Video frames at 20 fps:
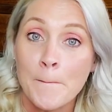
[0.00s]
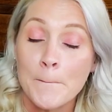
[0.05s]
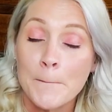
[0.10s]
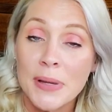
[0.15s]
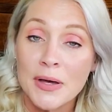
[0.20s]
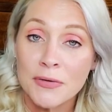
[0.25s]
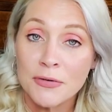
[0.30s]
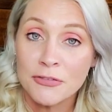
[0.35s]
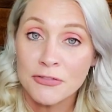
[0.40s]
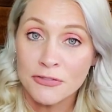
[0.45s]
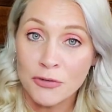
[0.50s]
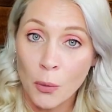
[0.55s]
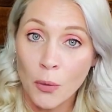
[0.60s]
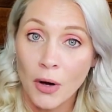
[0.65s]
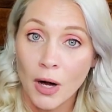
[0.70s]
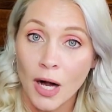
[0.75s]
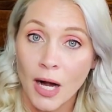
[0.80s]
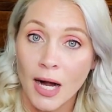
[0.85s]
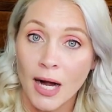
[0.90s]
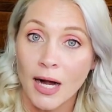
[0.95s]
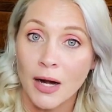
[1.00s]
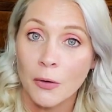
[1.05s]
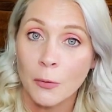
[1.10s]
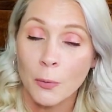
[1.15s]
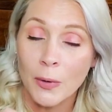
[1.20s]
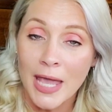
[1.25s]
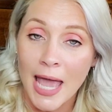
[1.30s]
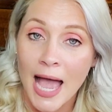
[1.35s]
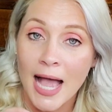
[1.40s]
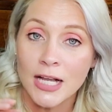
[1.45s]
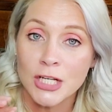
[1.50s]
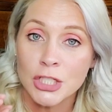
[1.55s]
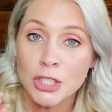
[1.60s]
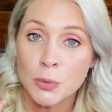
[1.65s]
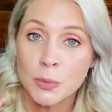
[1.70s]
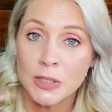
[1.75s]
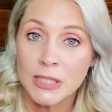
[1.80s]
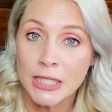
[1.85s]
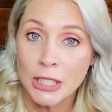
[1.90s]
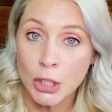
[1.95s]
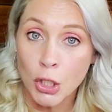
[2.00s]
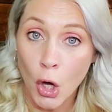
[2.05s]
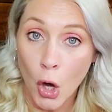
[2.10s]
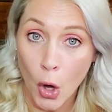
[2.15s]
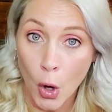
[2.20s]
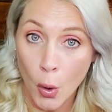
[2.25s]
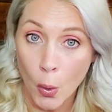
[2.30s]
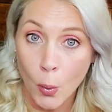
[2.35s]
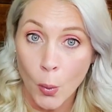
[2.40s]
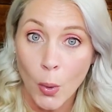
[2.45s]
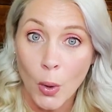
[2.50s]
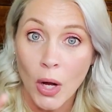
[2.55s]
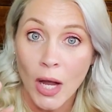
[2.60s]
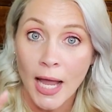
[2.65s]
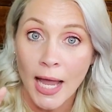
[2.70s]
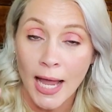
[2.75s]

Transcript: before we actually go